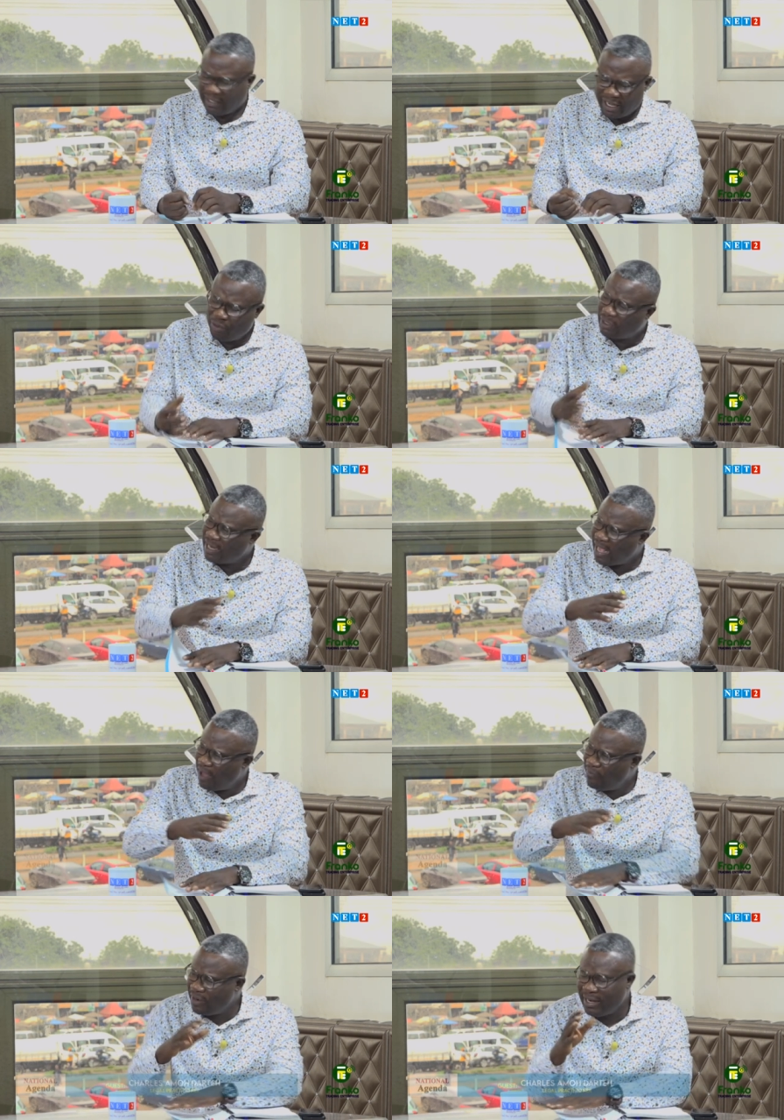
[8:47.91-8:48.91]
And until the
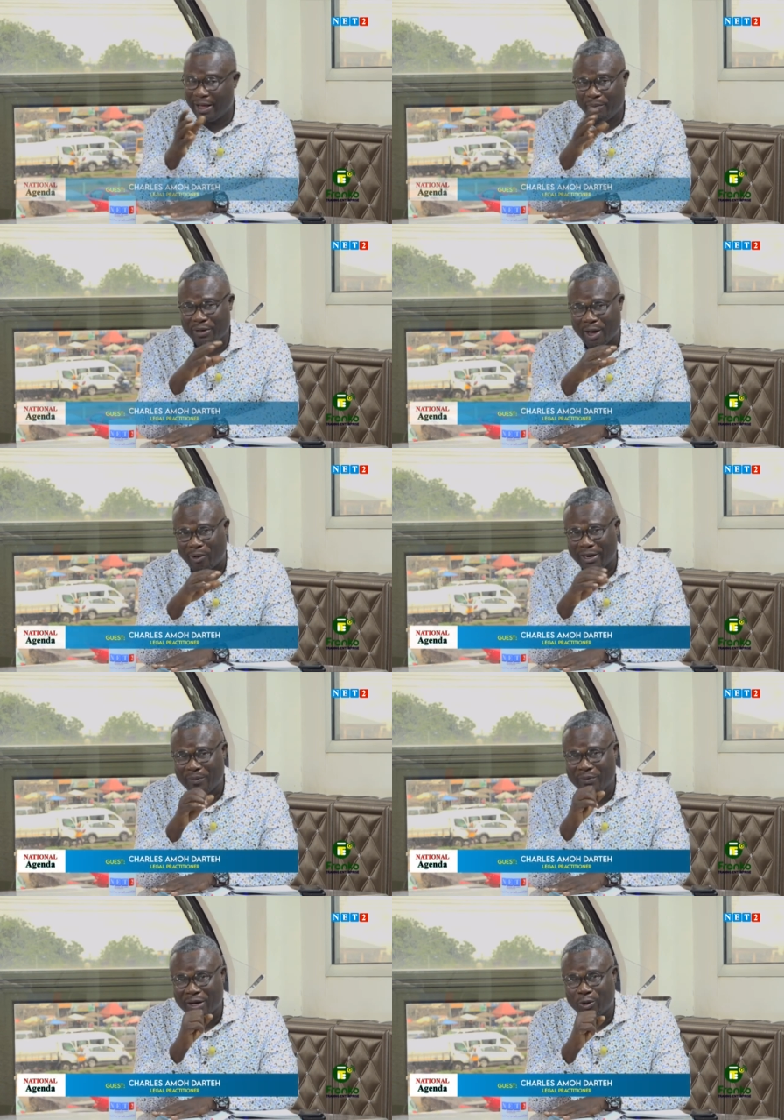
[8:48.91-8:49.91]
everyday beer or
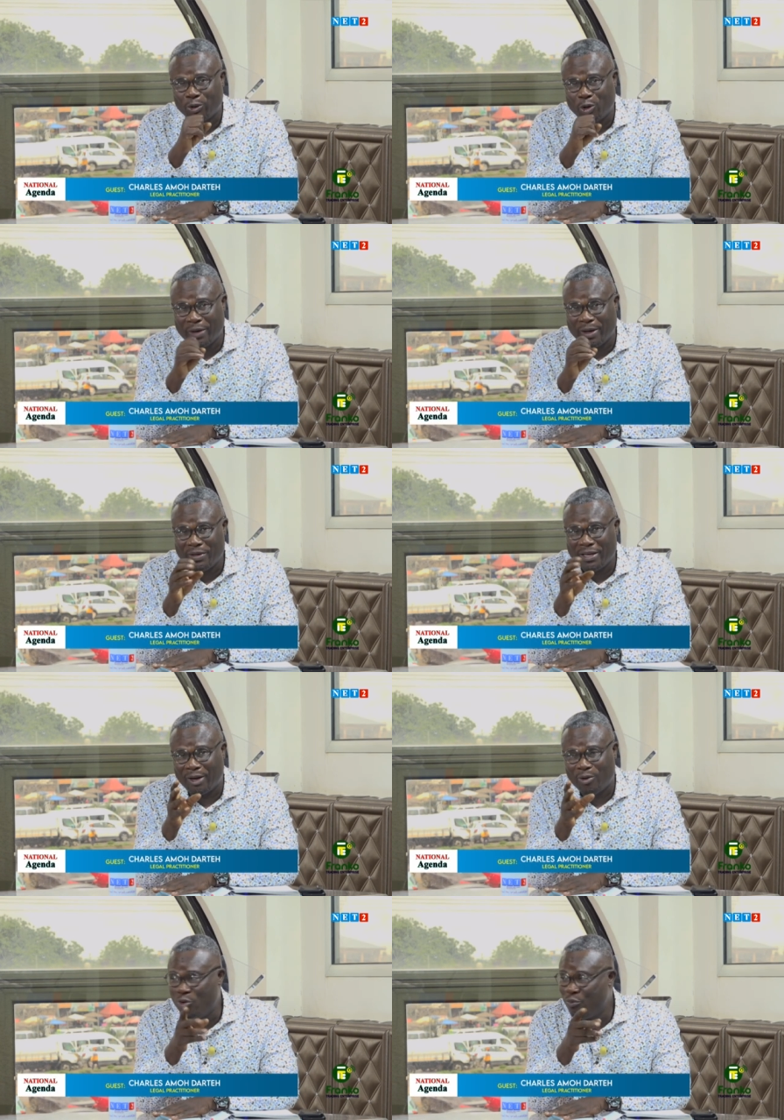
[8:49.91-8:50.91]
non beer or do
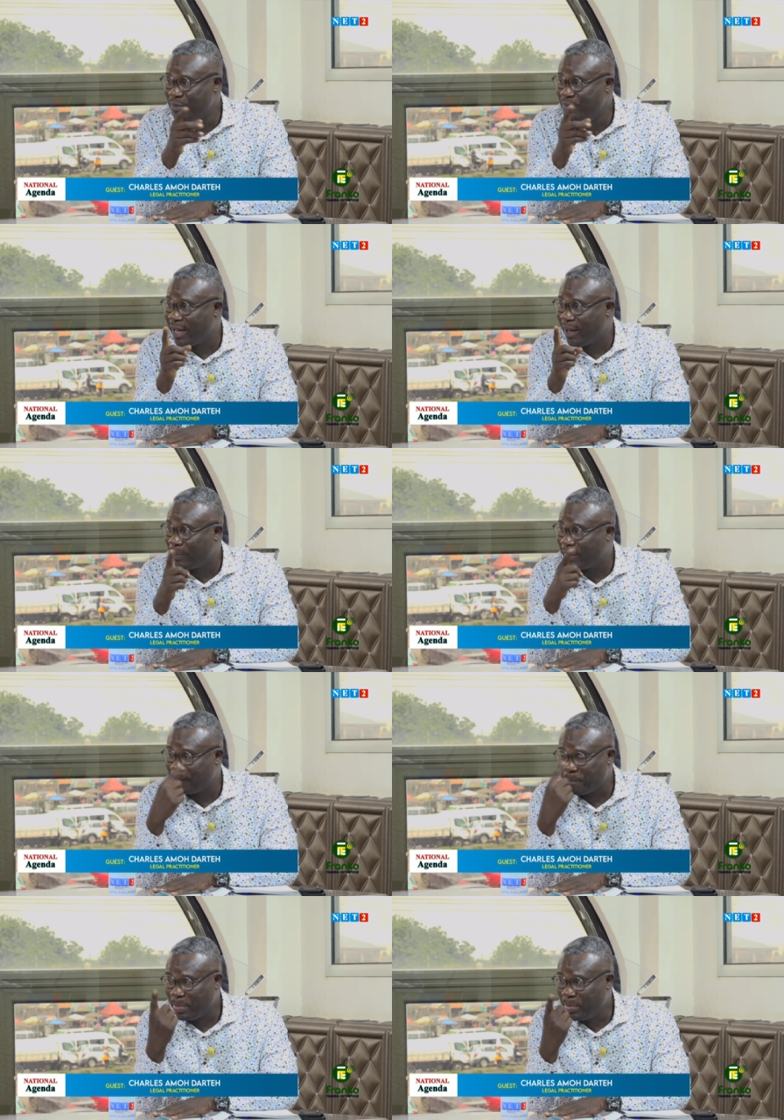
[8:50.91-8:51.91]
beer, no who be beer
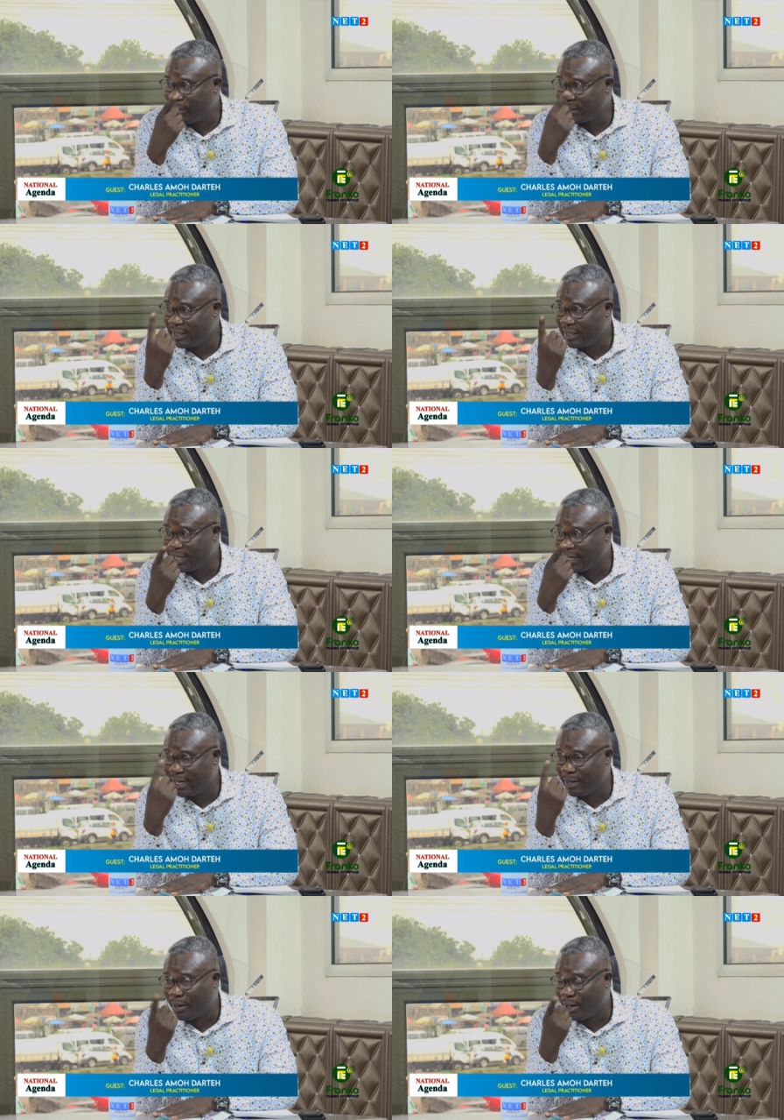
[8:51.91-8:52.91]
fair. No, I started
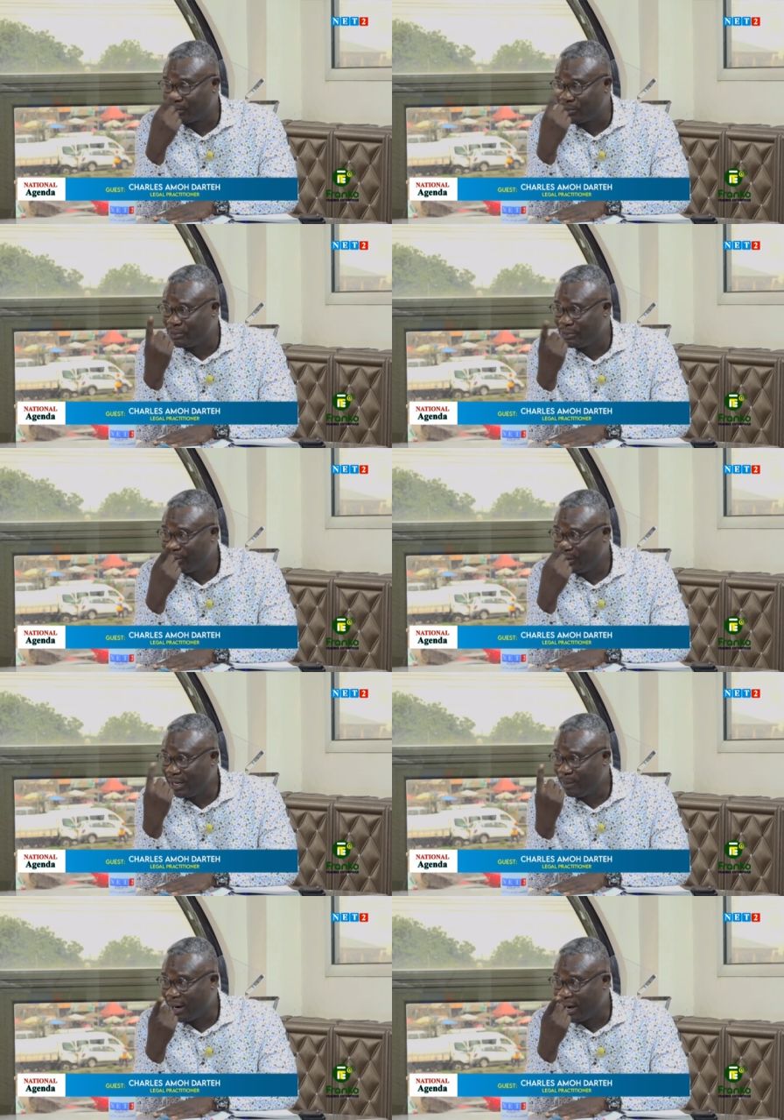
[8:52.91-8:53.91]
thinking about
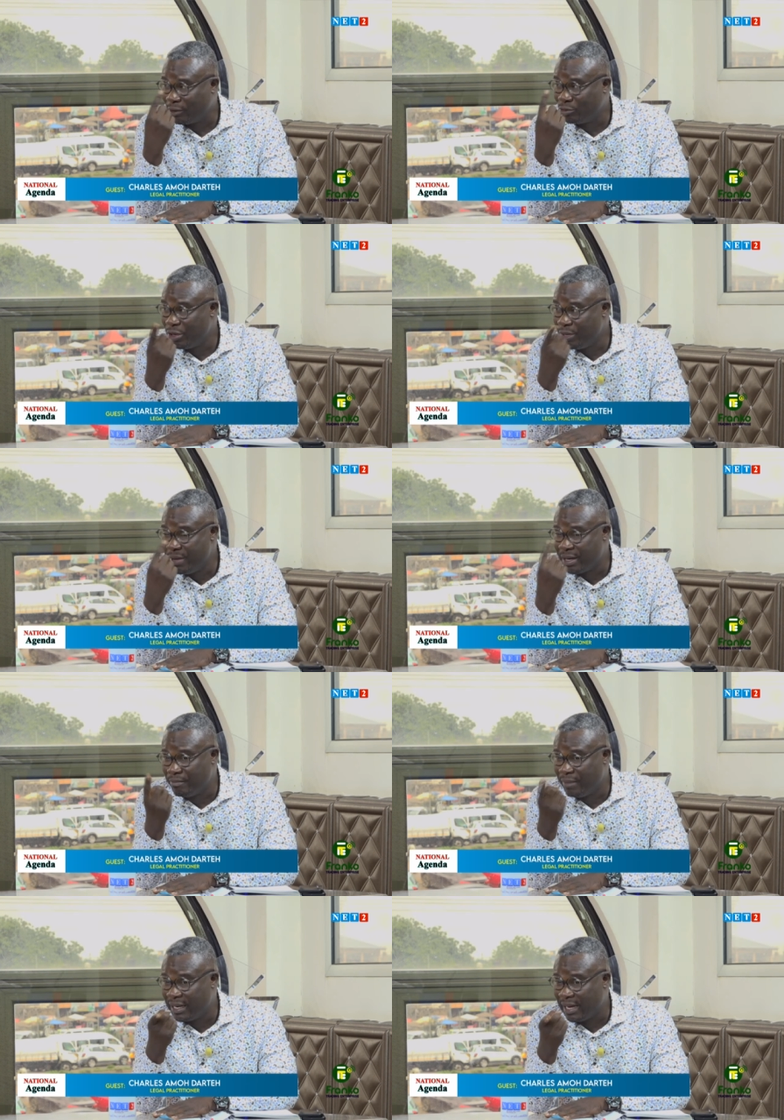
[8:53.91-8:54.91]
about how do we
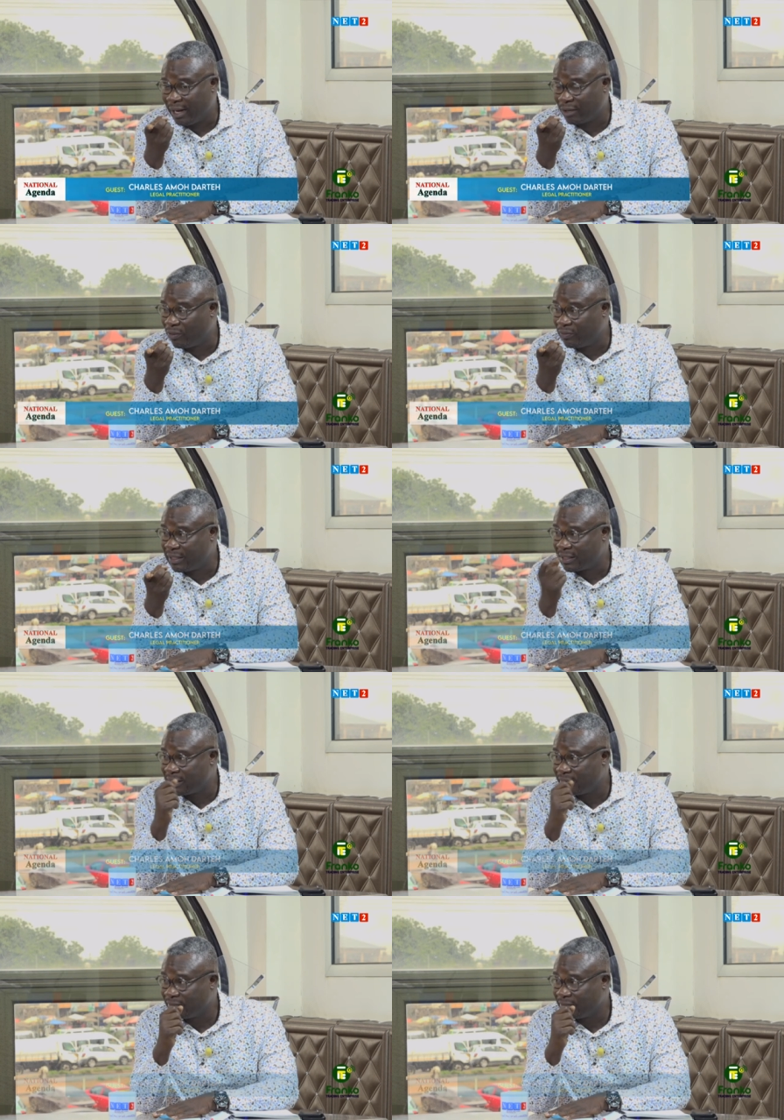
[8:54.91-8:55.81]
make money out of this.